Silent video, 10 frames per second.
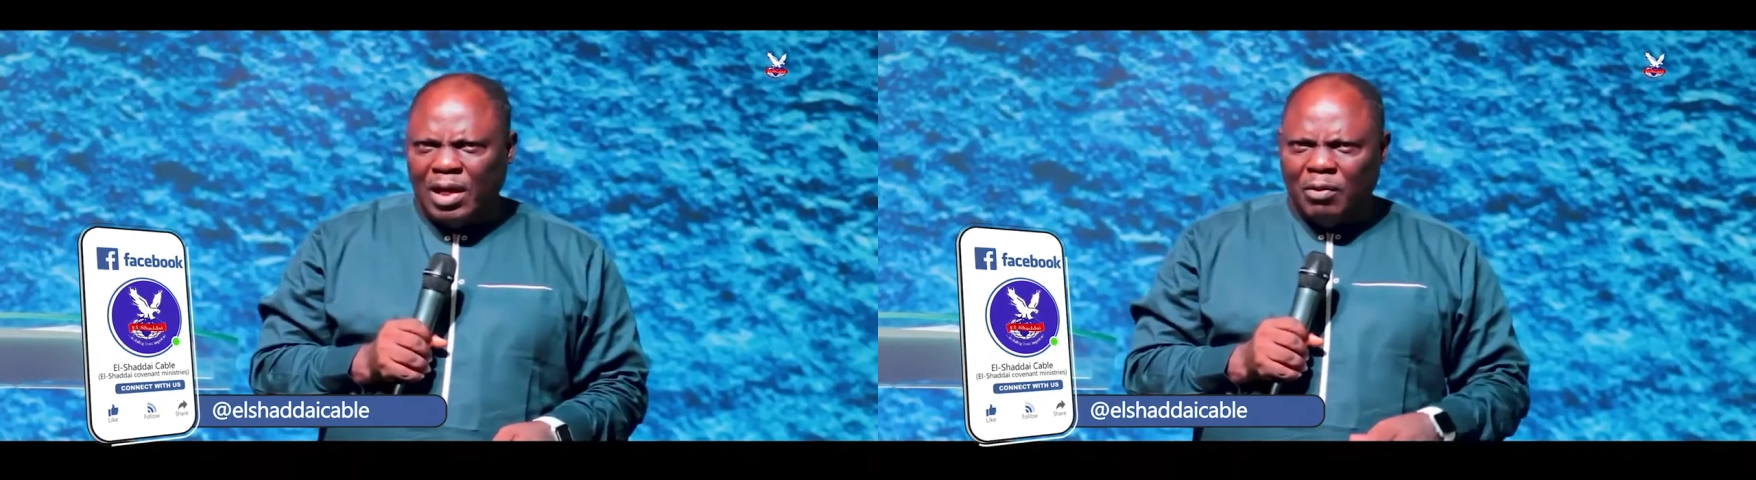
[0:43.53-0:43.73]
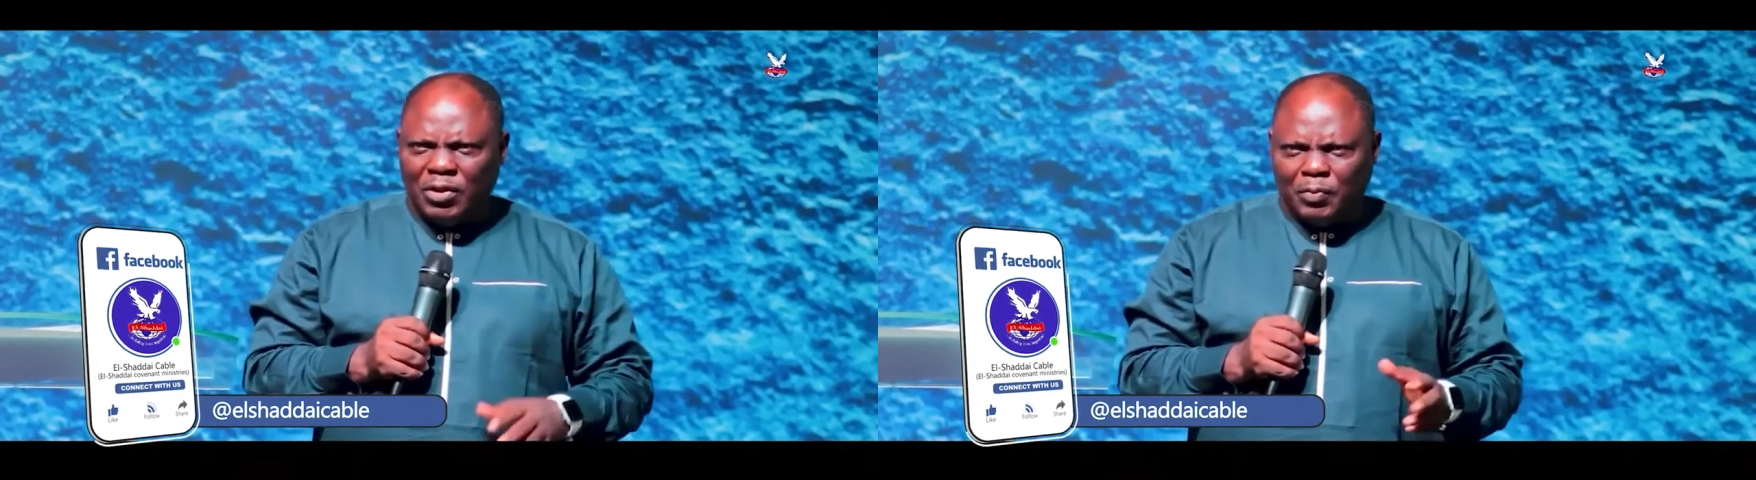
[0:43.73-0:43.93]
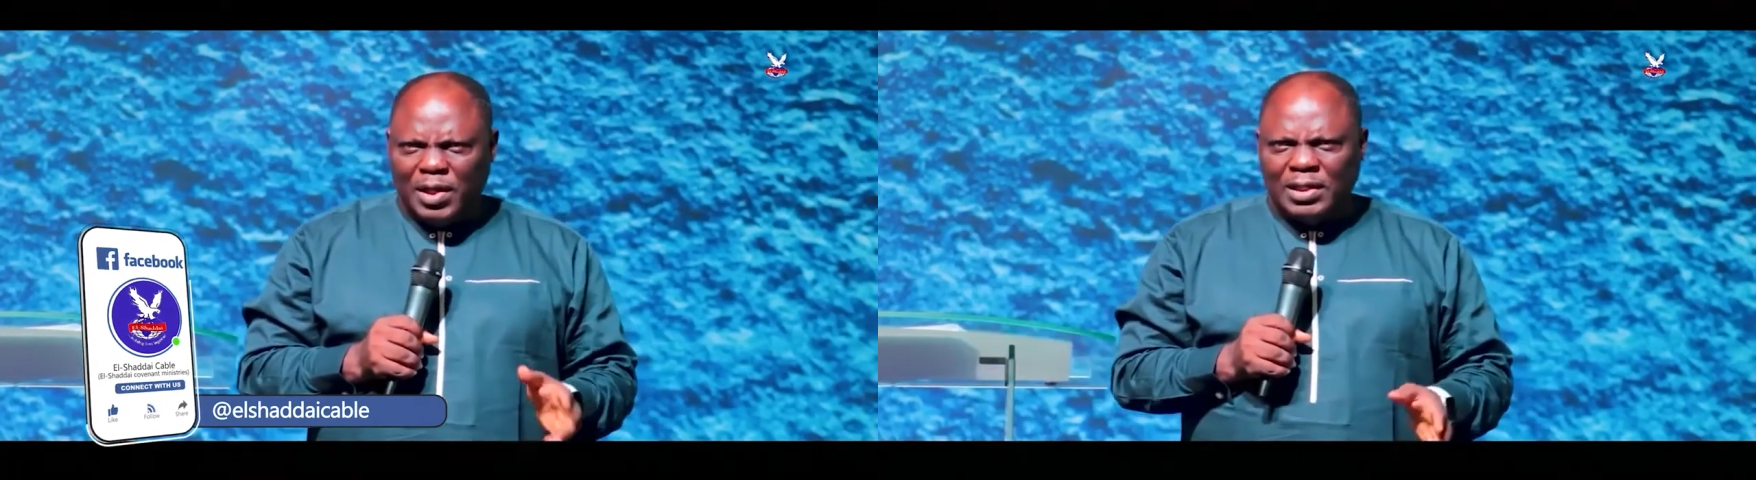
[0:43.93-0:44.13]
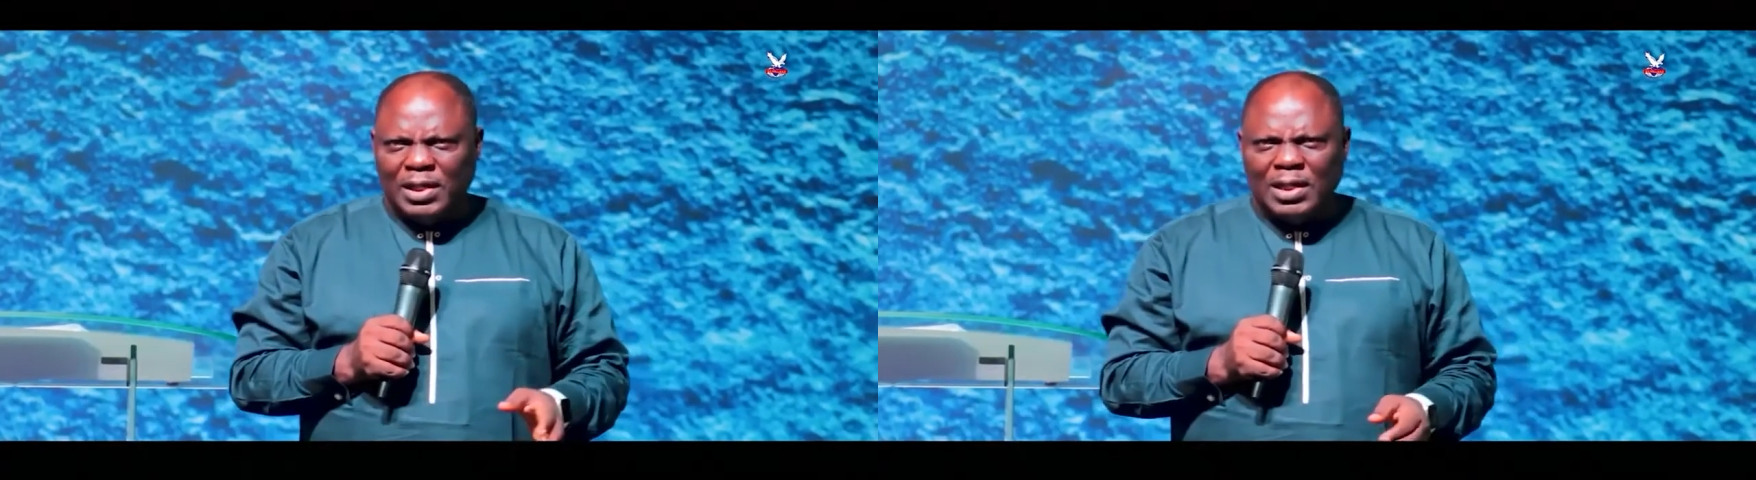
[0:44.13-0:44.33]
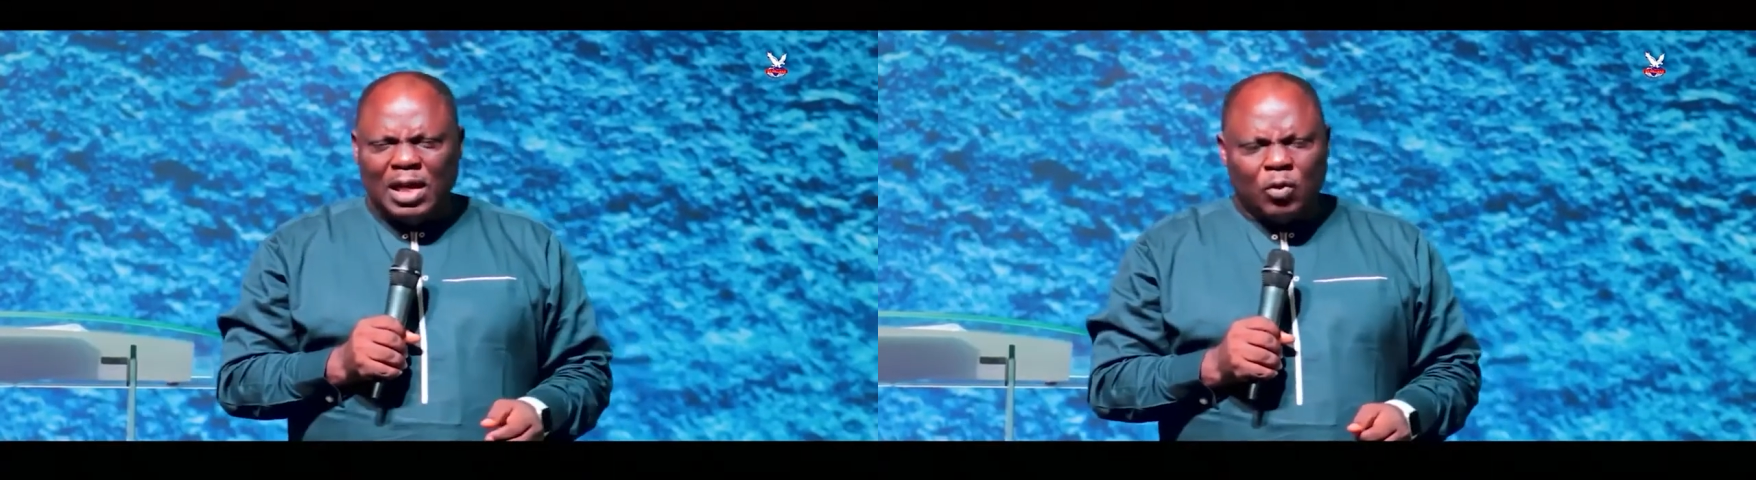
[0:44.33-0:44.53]
I was
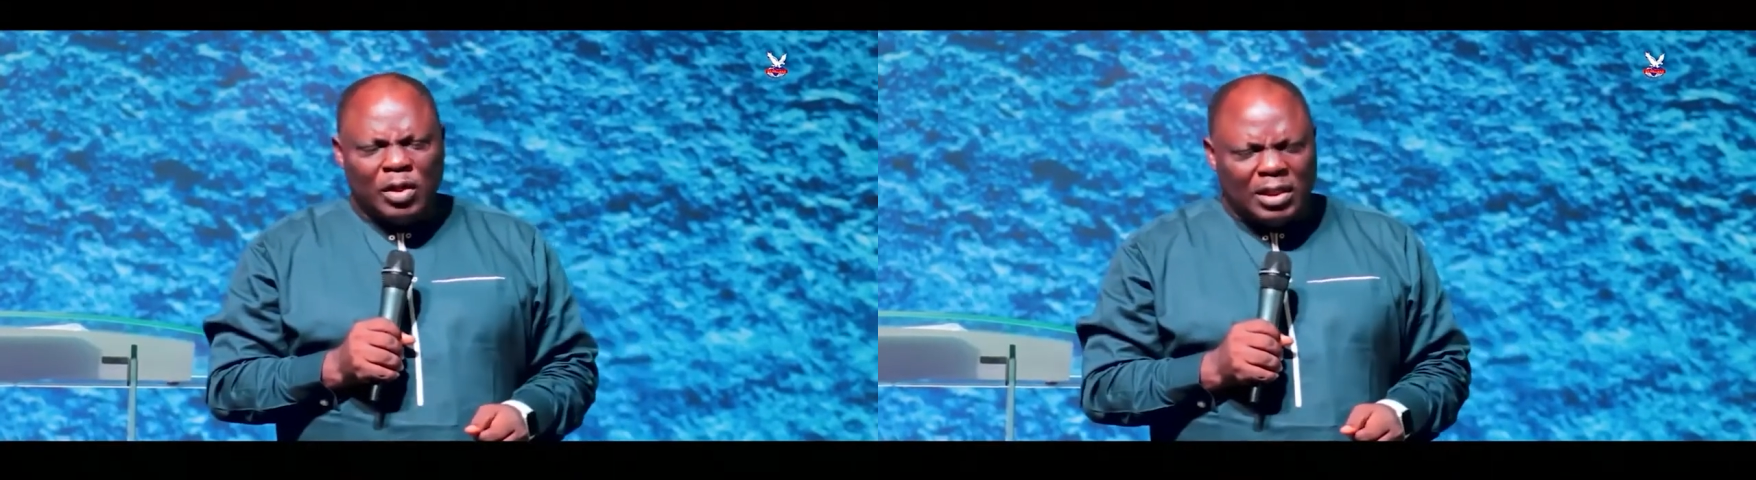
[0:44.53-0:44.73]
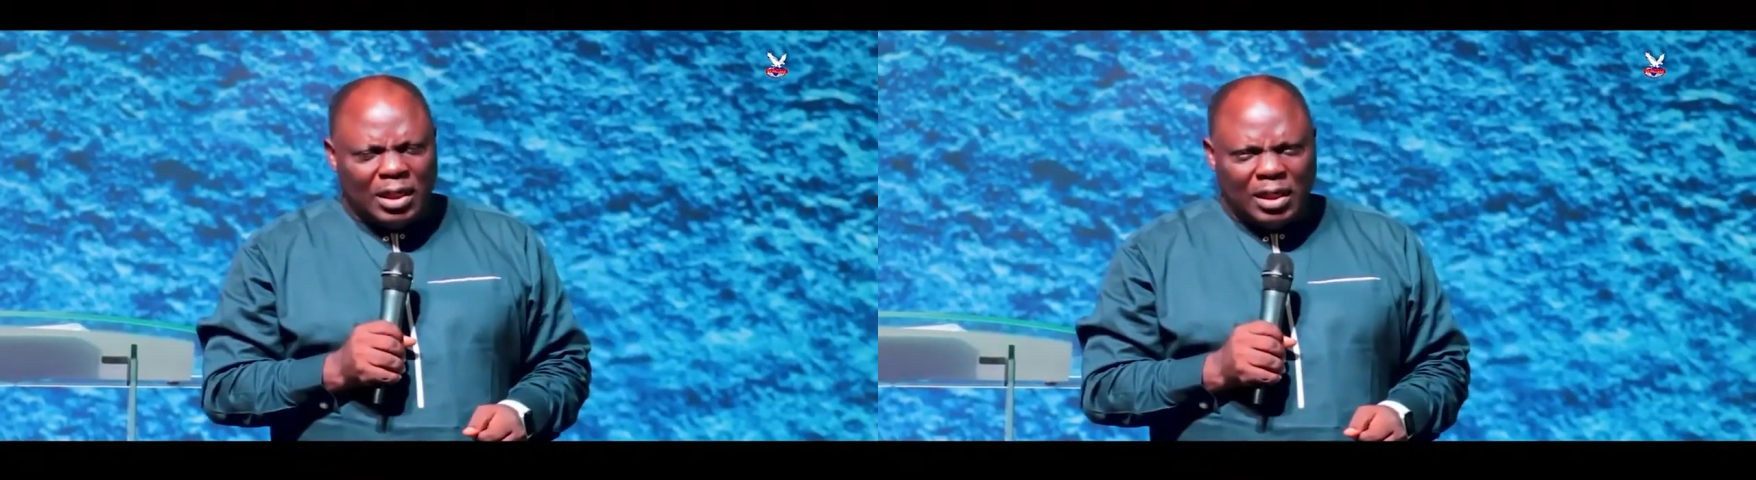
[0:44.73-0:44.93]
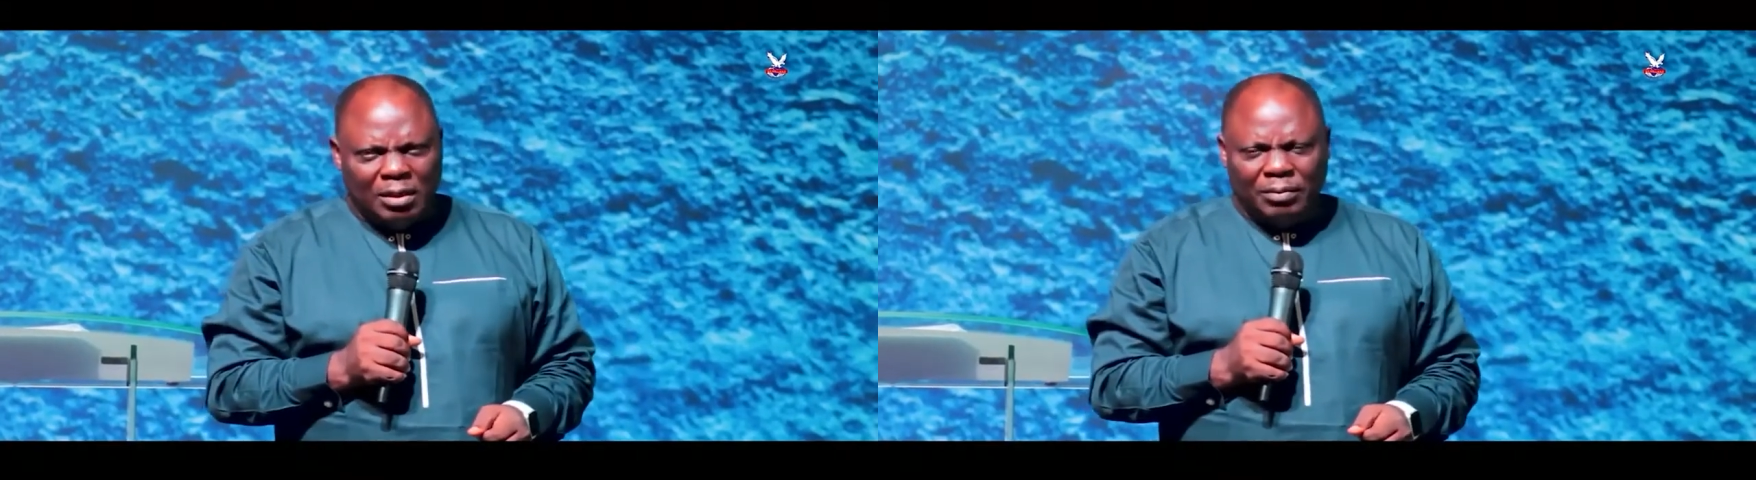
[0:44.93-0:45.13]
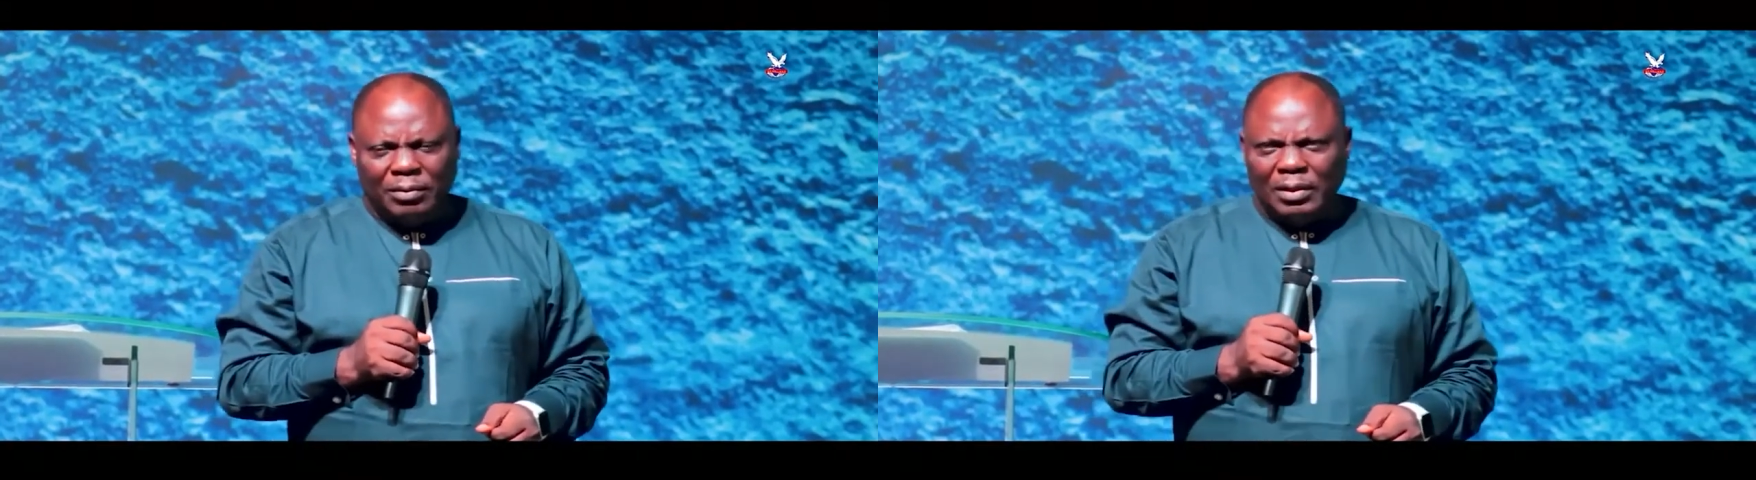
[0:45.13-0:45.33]
president at one time,